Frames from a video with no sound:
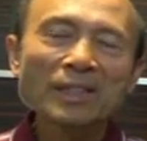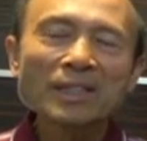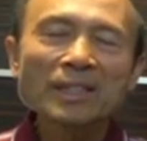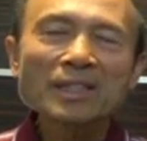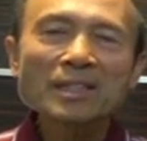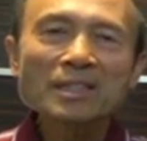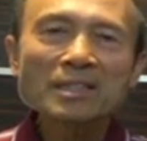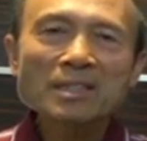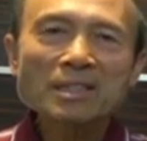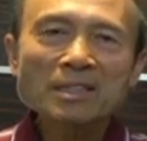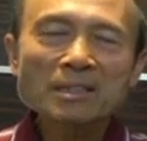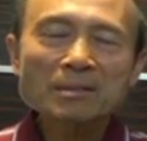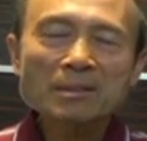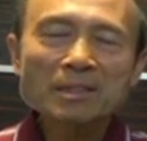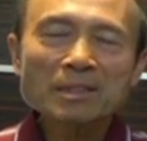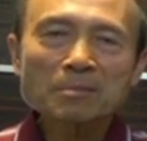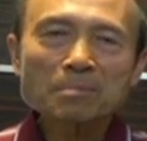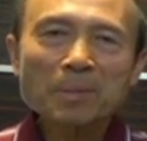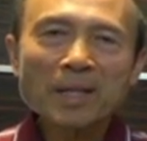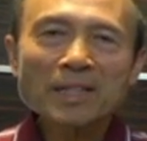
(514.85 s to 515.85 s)
He
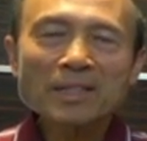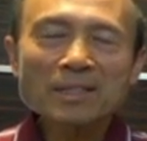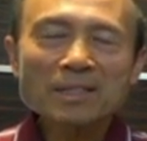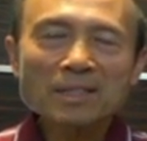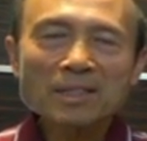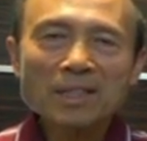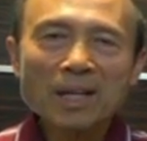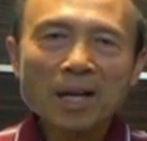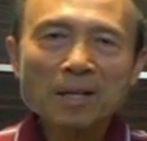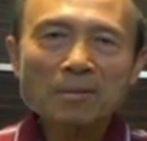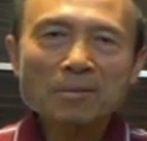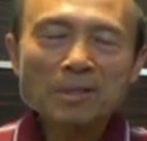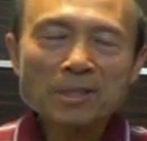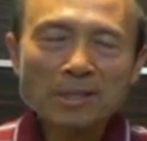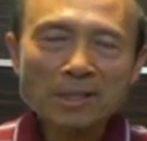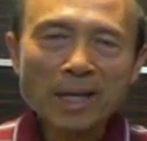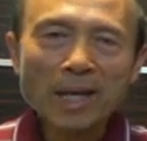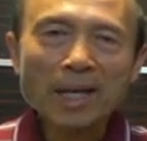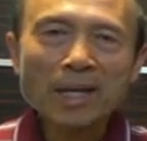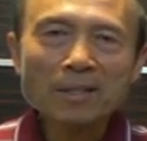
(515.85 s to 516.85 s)
spends time
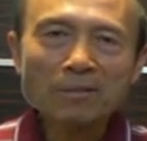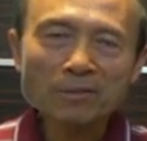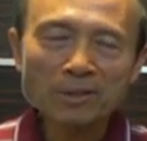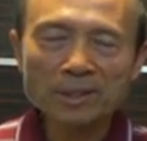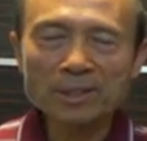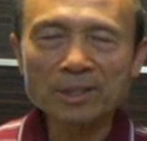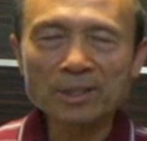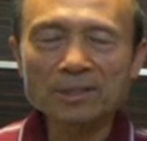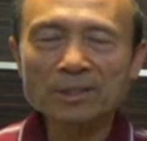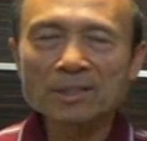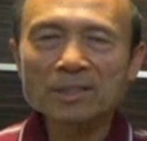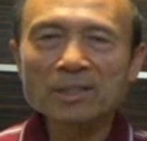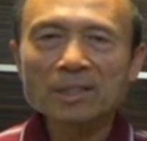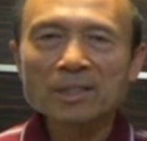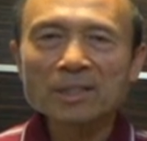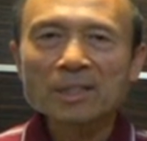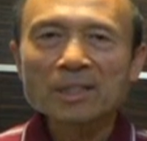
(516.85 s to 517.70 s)
staying with us.